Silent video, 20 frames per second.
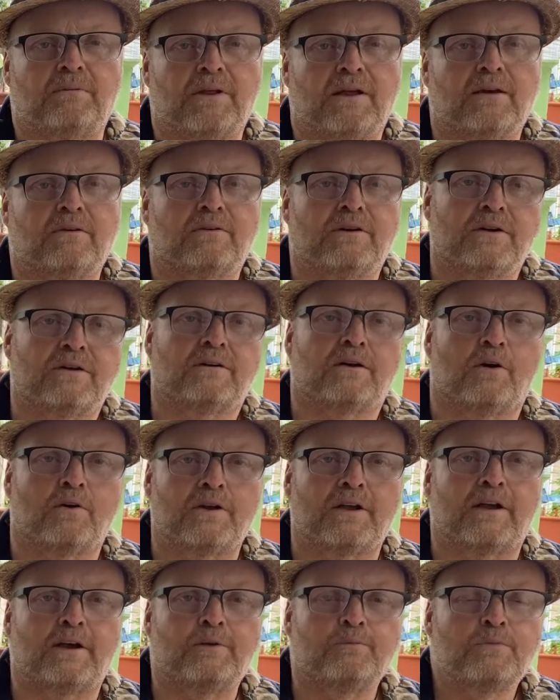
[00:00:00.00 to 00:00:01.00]
like, well,
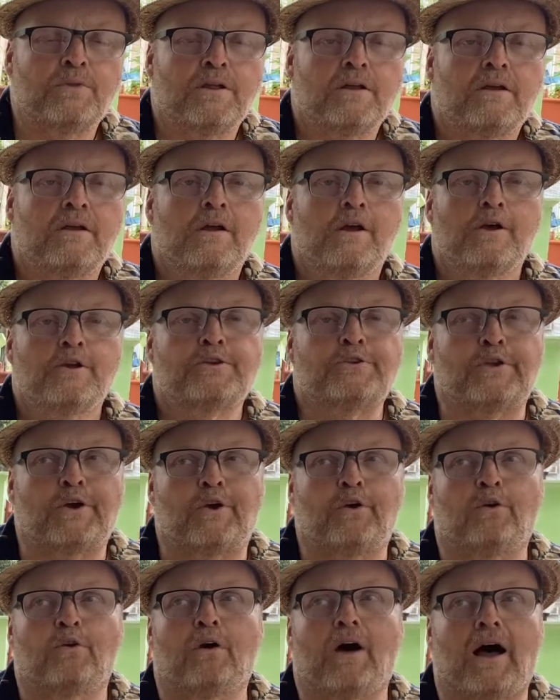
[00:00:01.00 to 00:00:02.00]
okay.
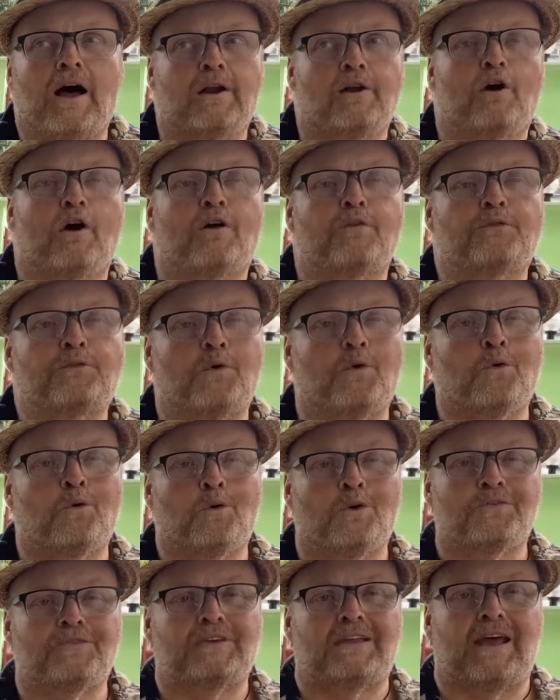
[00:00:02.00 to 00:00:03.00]
So on our
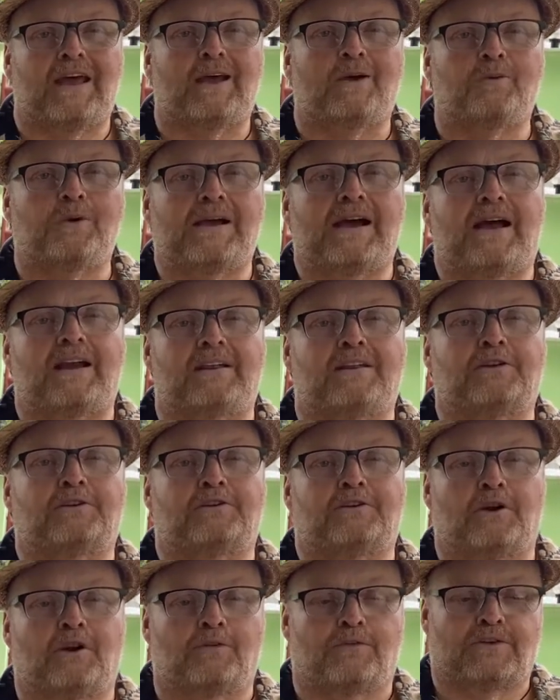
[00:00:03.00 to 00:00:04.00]
fourth day, we got a little
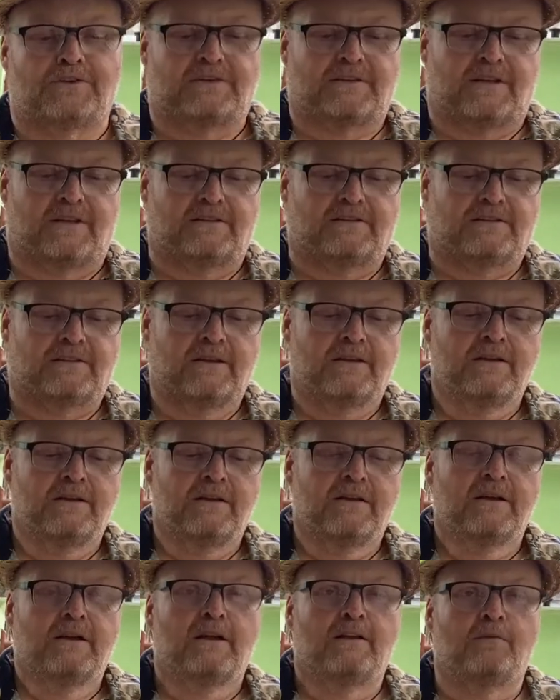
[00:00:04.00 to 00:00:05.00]
nervous because
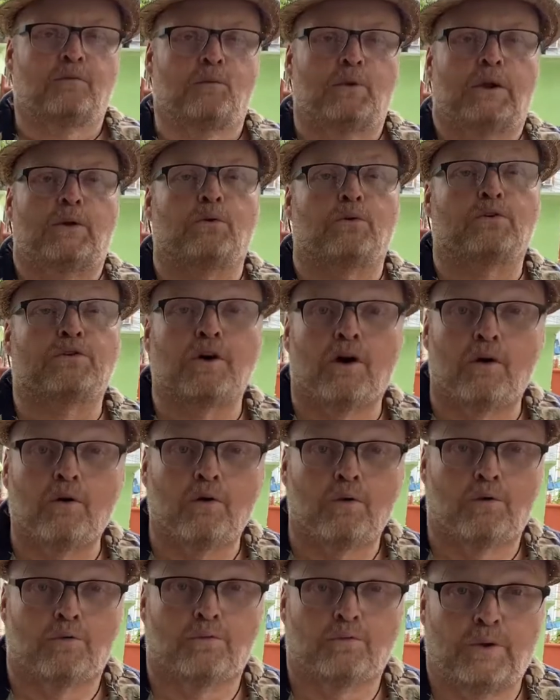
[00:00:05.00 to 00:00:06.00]
we were
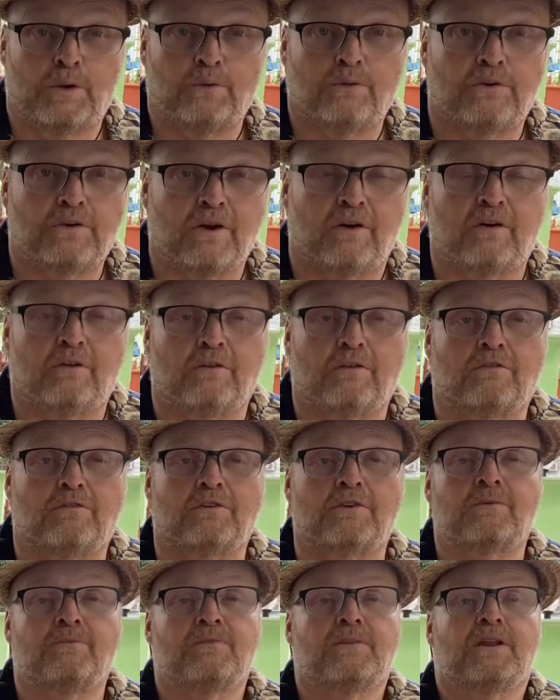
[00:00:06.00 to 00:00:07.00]
told, we were told
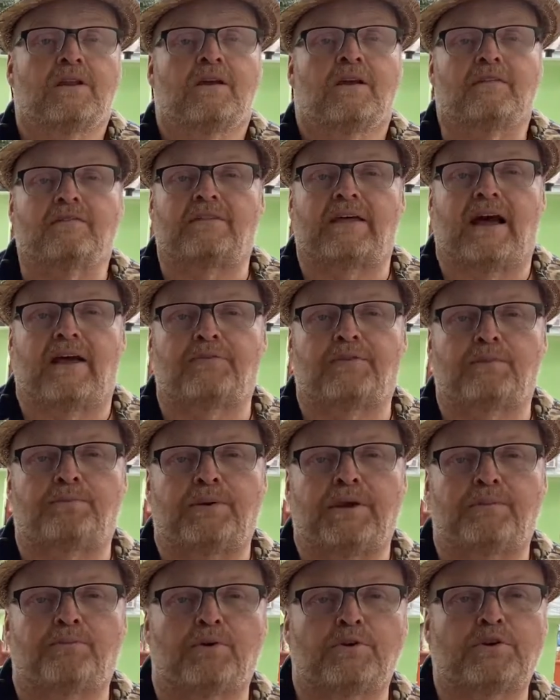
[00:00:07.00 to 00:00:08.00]
that the
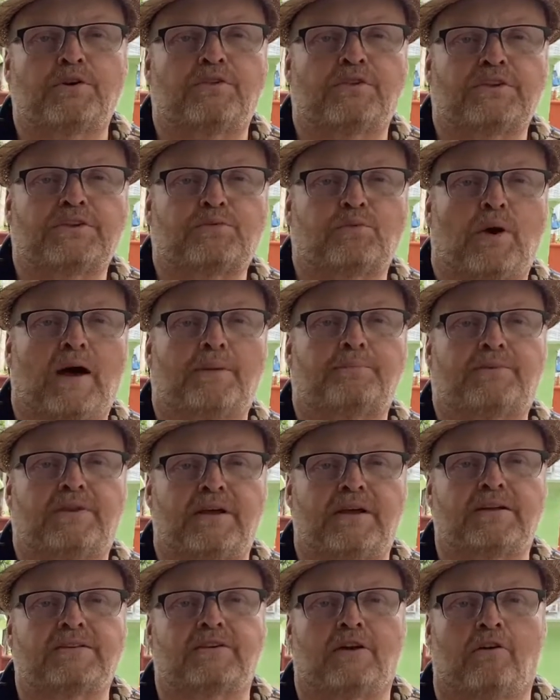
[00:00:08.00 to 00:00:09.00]
people doing the swab
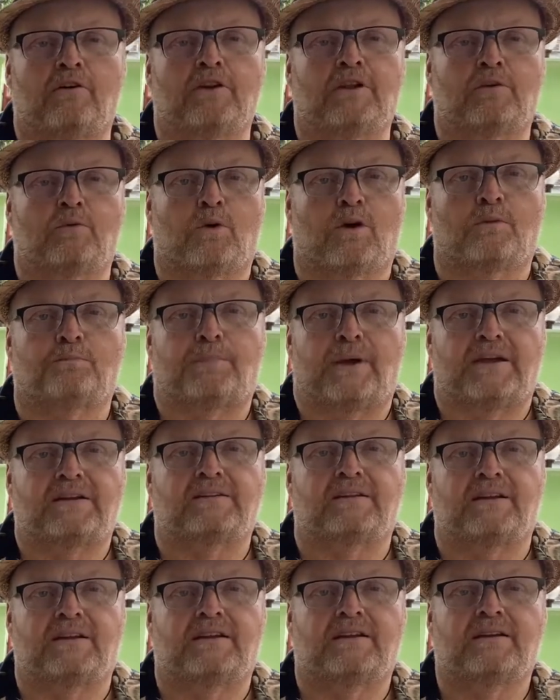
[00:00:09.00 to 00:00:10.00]
test only work
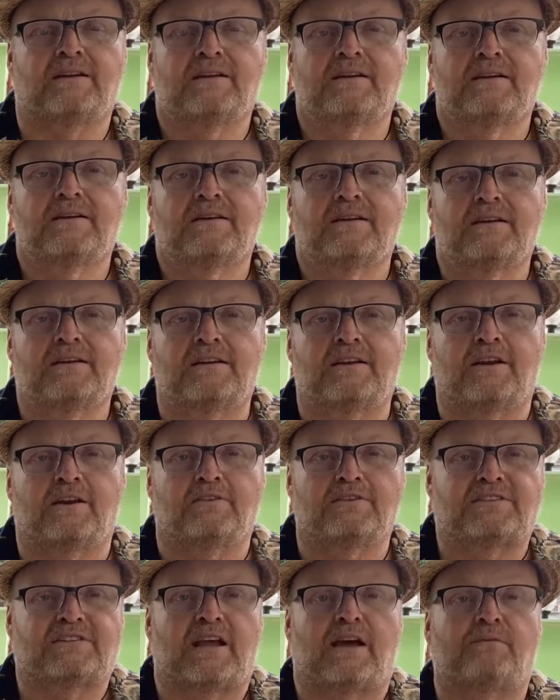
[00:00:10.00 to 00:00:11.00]
basically, you
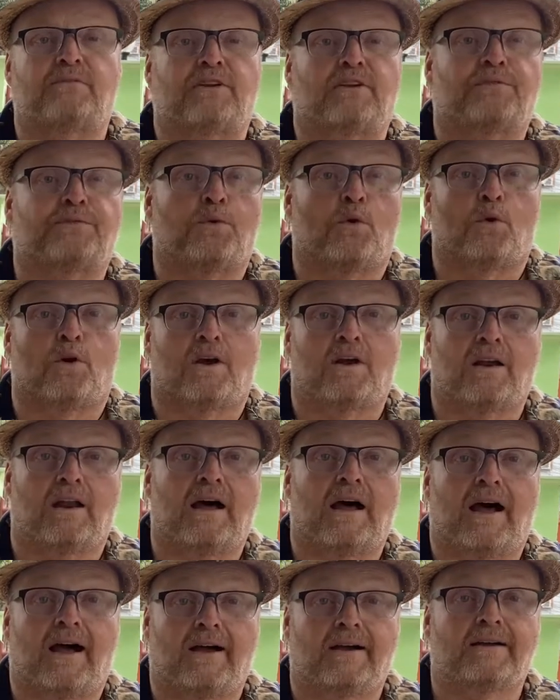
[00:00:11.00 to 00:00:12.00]
know, seven to four
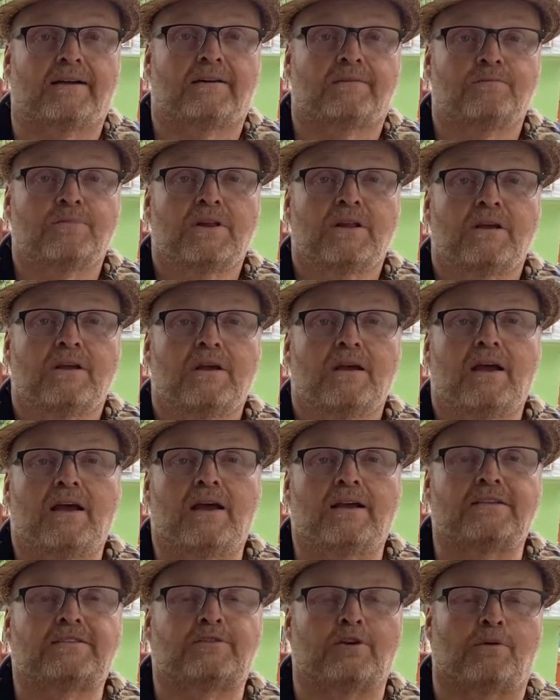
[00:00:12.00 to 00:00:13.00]
o'clock.
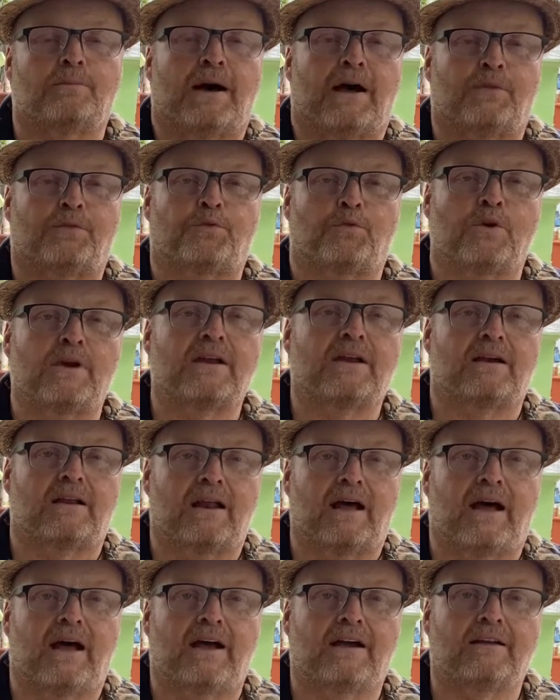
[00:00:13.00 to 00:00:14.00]
And so about three
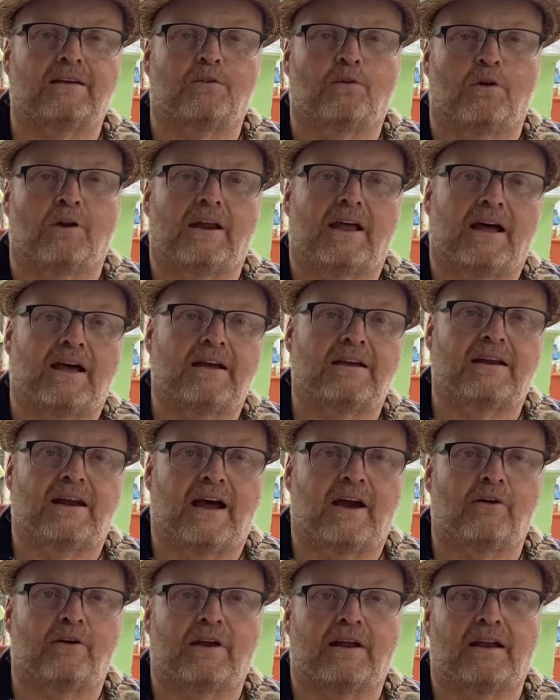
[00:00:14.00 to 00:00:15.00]
o'clock, Loriely and
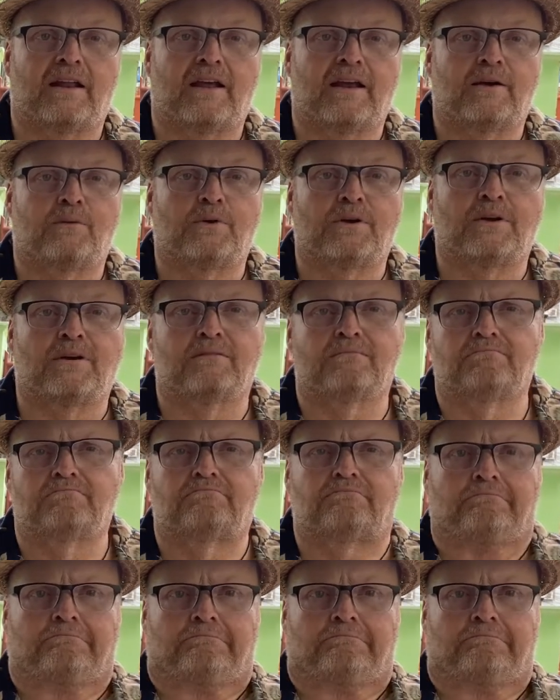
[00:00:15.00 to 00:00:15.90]
I were kind of like, well,